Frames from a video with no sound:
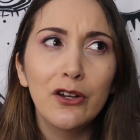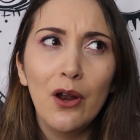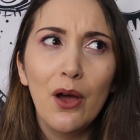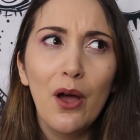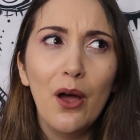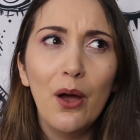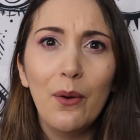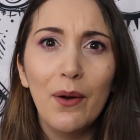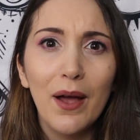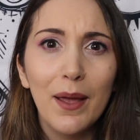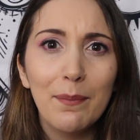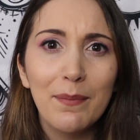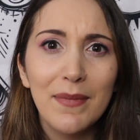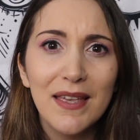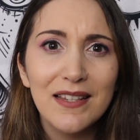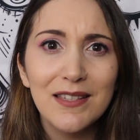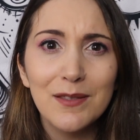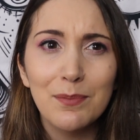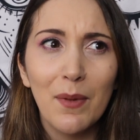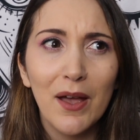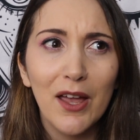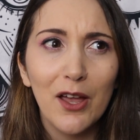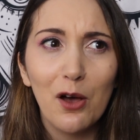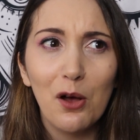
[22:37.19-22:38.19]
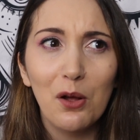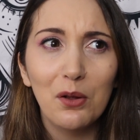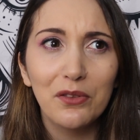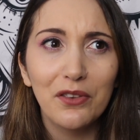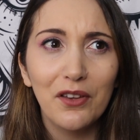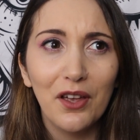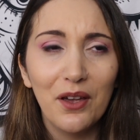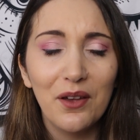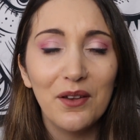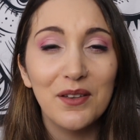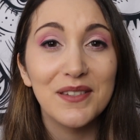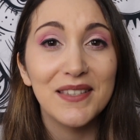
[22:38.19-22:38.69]
No, I miss my old
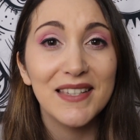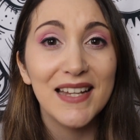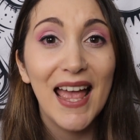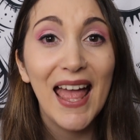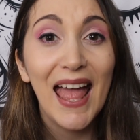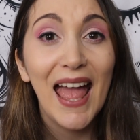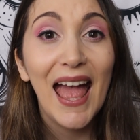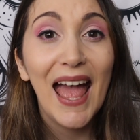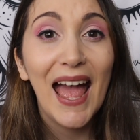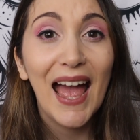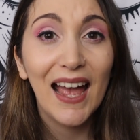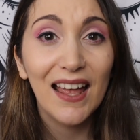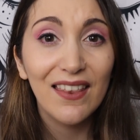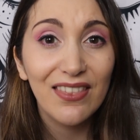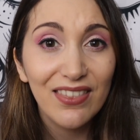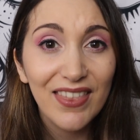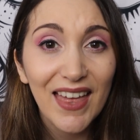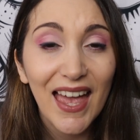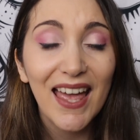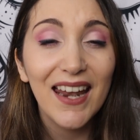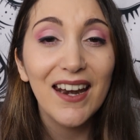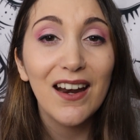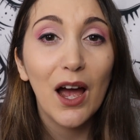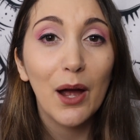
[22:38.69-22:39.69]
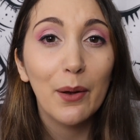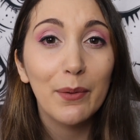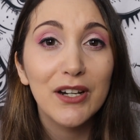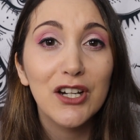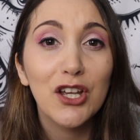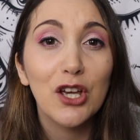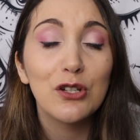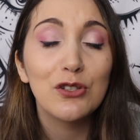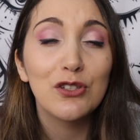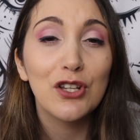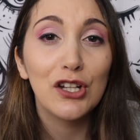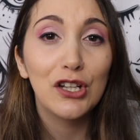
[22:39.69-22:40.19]
nose. And then I would
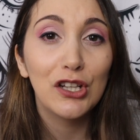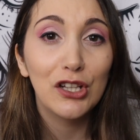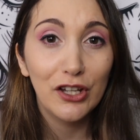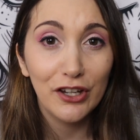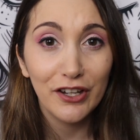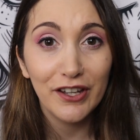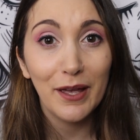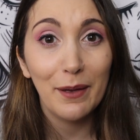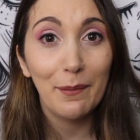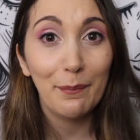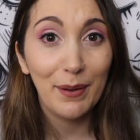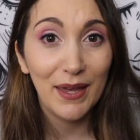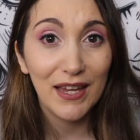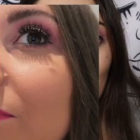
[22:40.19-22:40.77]
go to look at